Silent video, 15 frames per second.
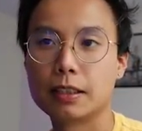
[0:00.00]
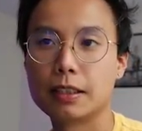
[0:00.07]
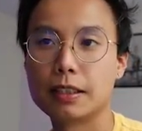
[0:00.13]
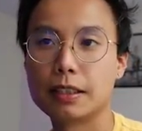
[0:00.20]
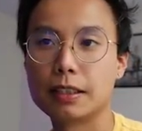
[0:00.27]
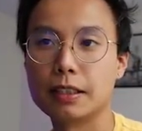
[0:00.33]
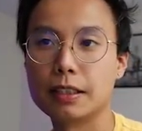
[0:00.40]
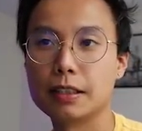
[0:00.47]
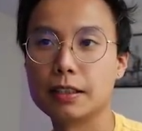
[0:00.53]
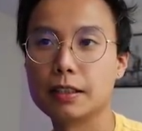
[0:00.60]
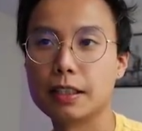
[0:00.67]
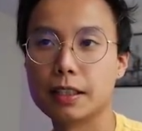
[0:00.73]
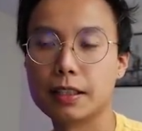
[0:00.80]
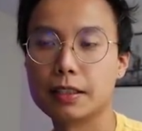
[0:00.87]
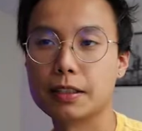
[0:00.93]
He
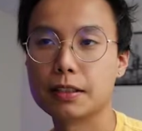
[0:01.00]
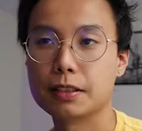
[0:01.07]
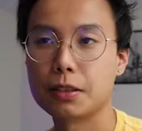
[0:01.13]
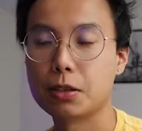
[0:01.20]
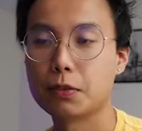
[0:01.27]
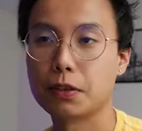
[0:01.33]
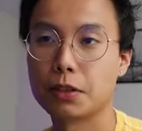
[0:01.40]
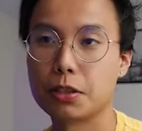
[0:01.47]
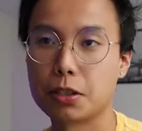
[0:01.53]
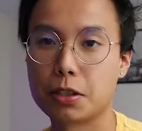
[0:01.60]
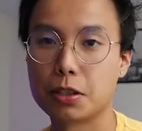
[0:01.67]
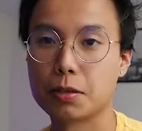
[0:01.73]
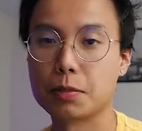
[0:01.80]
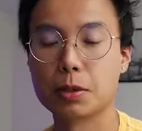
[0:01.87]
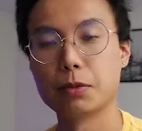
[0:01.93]
does go for the
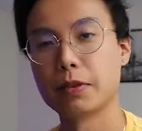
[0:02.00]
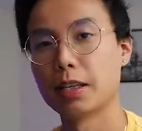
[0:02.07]
charge move,